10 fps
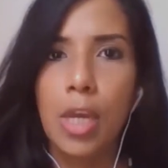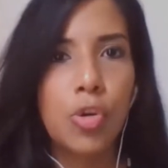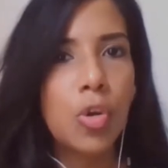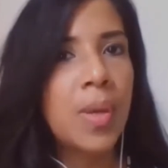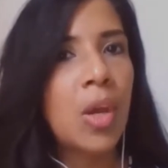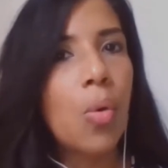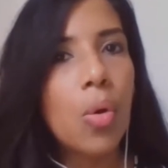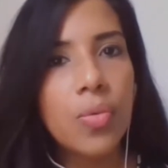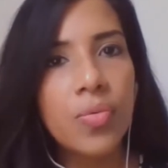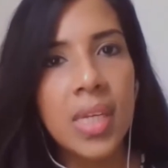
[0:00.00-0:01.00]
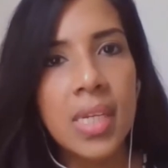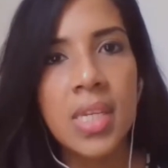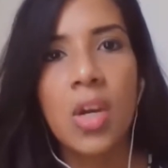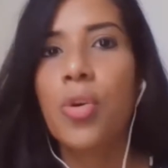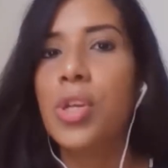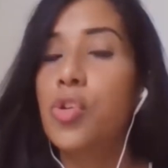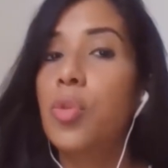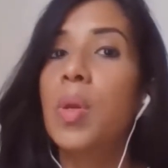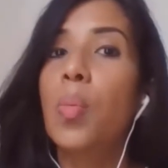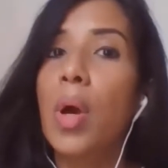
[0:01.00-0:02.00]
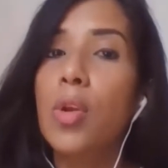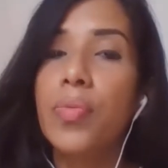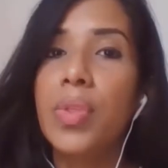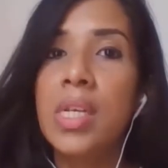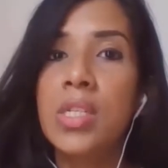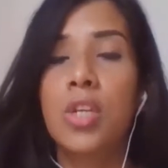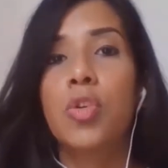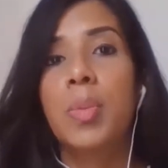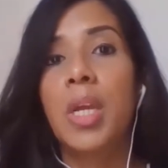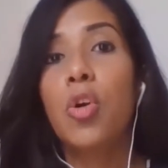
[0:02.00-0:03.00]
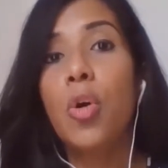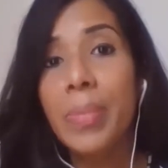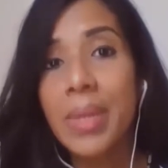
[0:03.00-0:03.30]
It could be all of these, or it could be one of these. It could be a